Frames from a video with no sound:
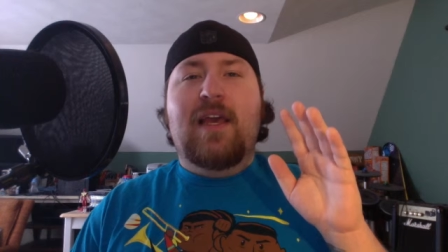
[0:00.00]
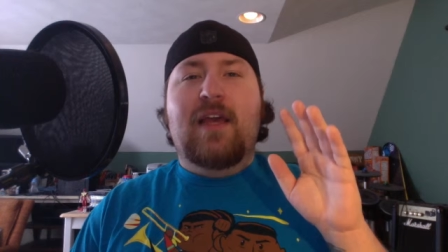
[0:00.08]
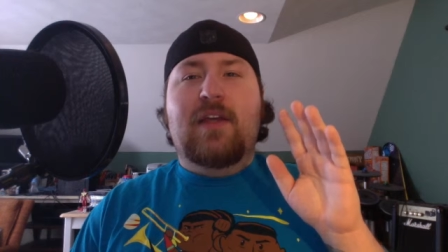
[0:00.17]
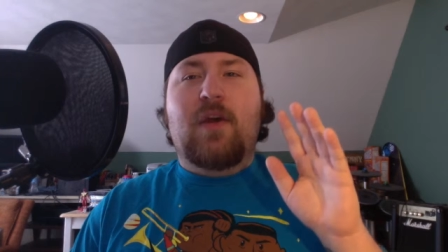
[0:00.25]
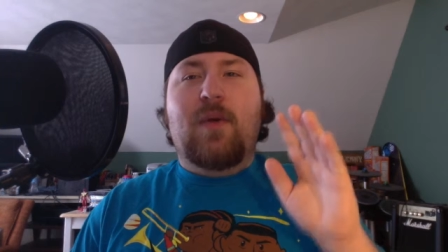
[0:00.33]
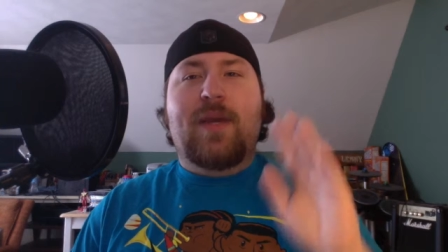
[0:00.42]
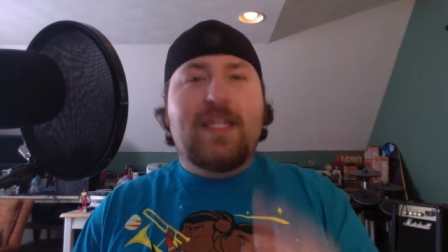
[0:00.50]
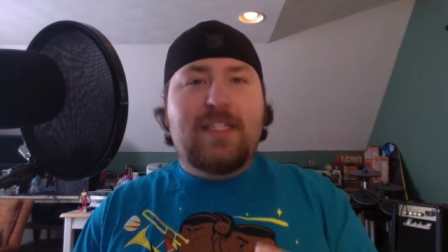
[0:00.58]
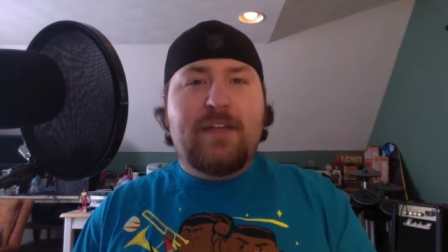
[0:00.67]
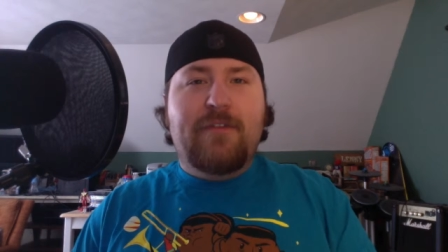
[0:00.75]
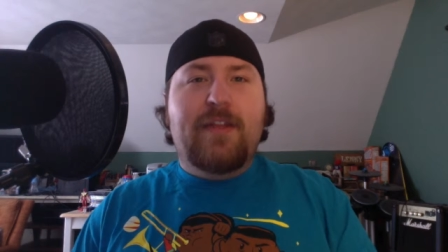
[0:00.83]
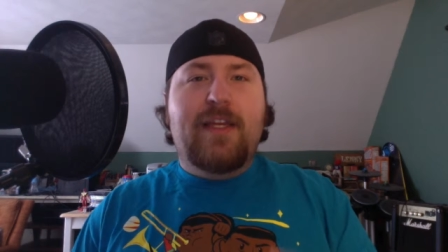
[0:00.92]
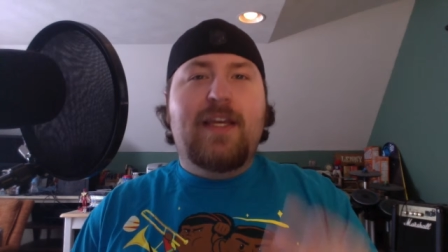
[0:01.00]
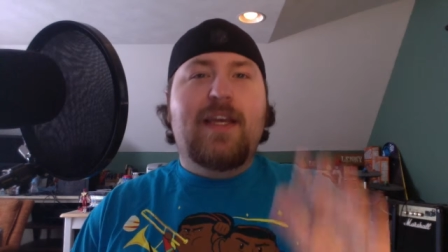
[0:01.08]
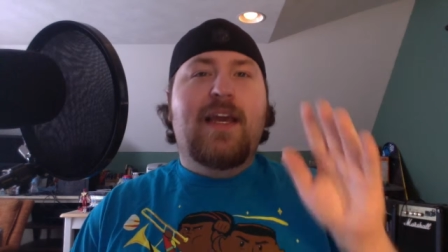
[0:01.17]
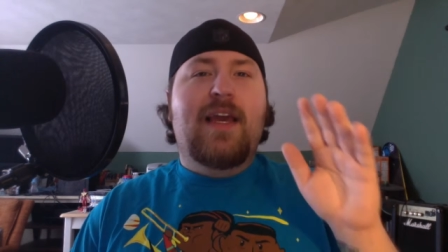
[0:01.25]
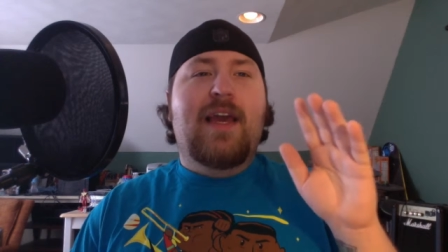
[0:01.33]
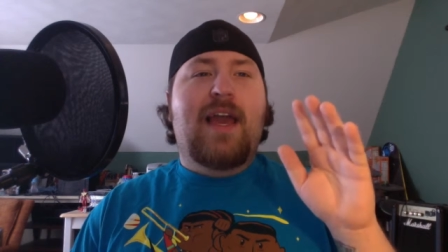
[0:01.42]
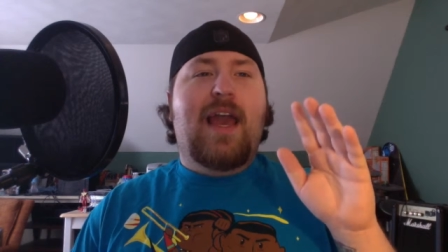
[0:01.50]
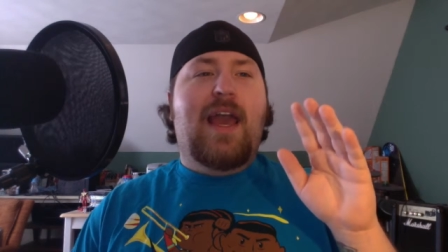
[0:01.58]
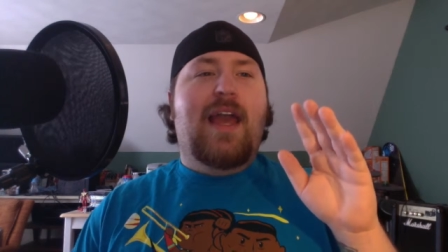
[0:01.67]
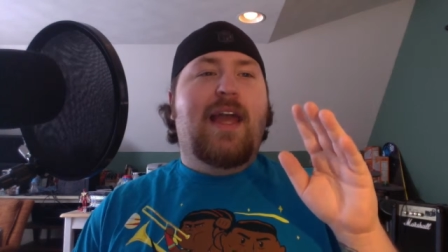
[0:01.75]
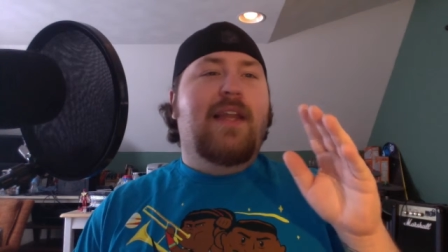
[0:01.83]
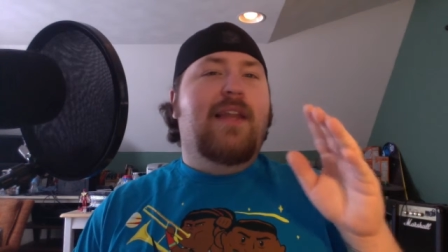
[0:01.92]
cohesively
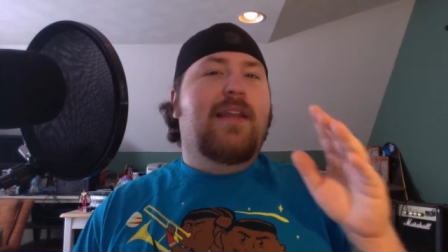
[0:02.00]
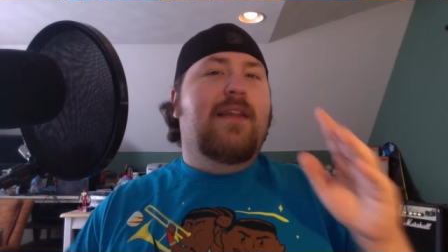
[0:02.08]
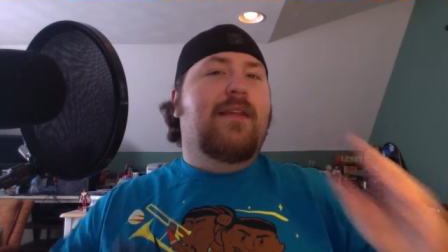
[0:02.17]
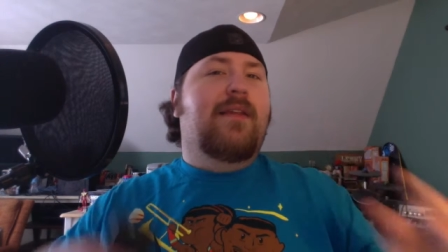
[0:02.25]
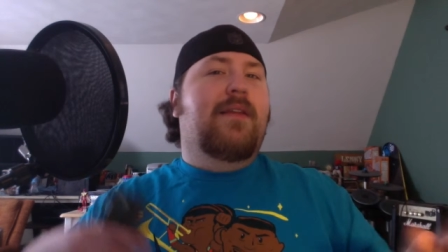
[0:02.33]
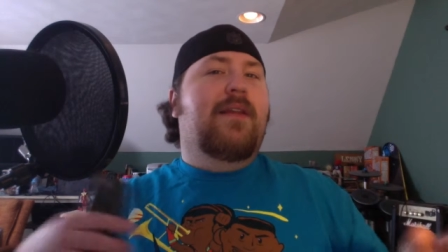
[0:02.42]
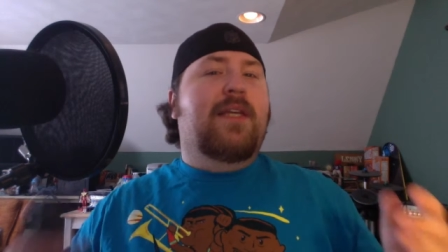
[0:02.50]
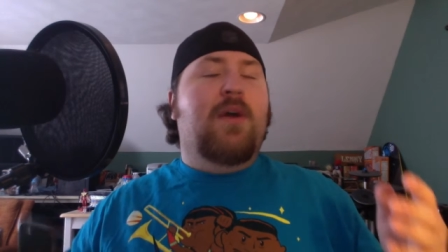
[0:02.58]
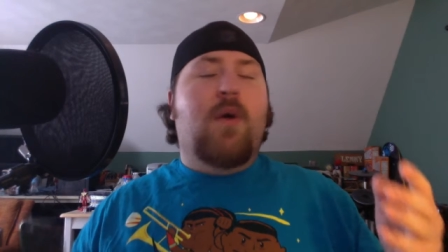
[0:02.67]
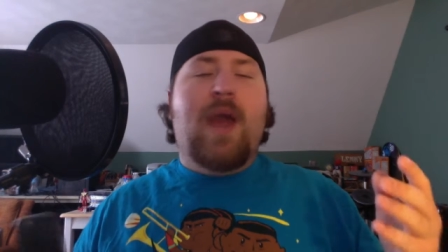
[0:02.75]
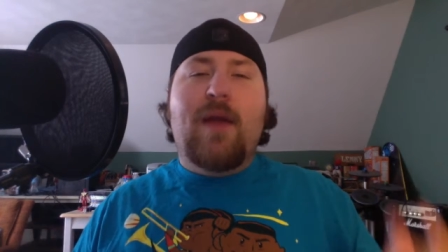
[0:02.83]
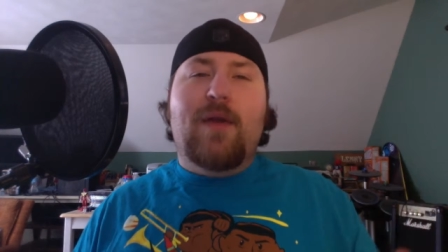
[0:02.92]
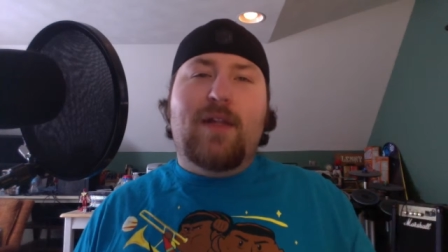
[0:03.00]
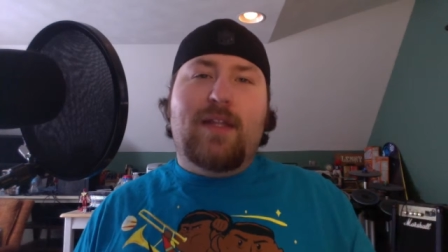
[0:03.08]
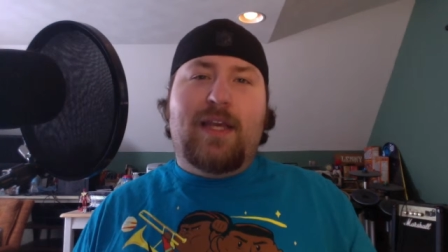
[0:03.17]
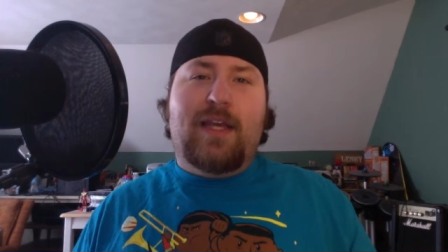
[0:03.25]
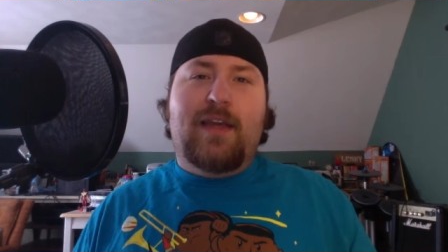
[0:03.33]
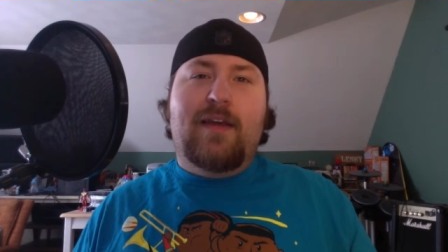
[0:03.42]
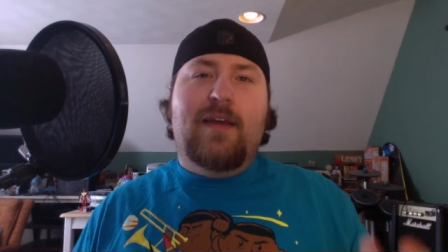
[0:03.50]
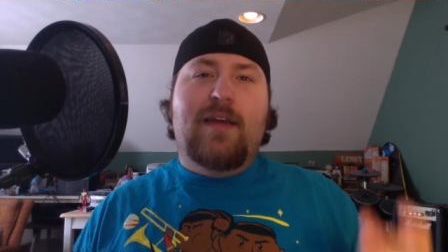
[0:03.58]
and coherently